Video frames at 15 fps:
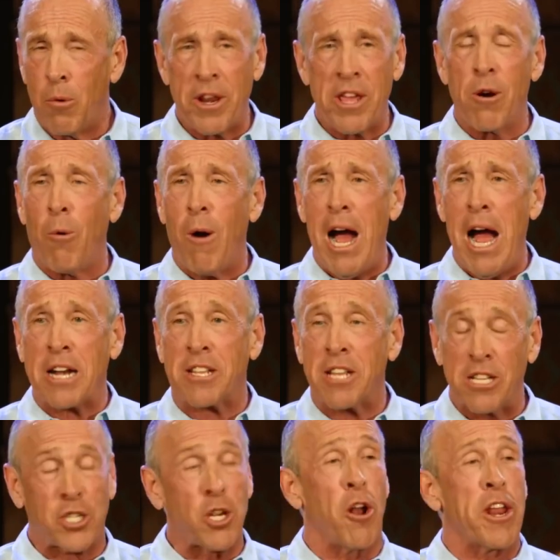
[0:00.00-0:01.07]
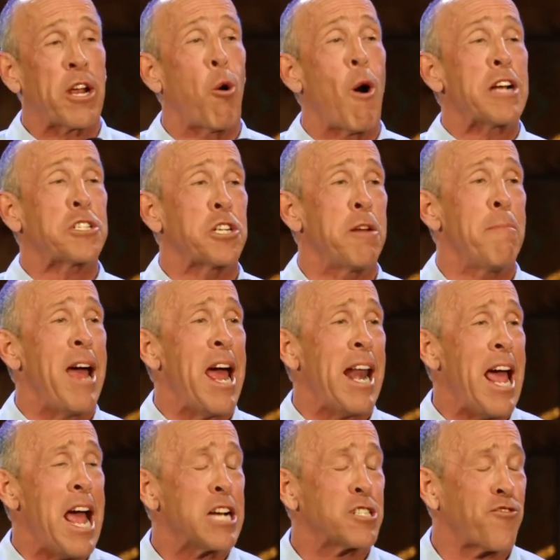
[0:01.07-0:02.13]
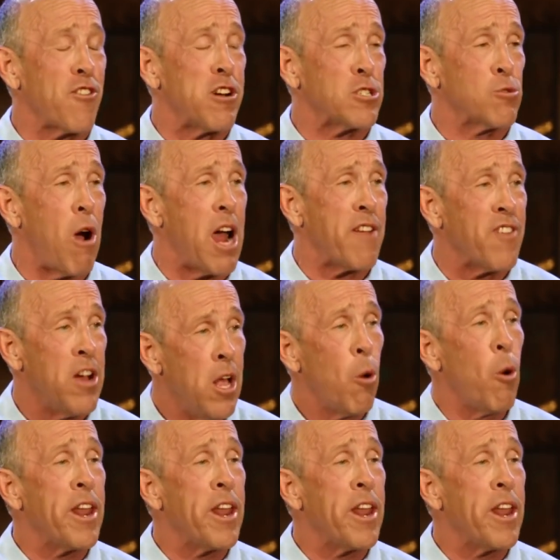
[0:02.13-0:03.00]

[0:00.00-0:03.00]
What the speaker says: What do you want? That's the only question a man has for his wife.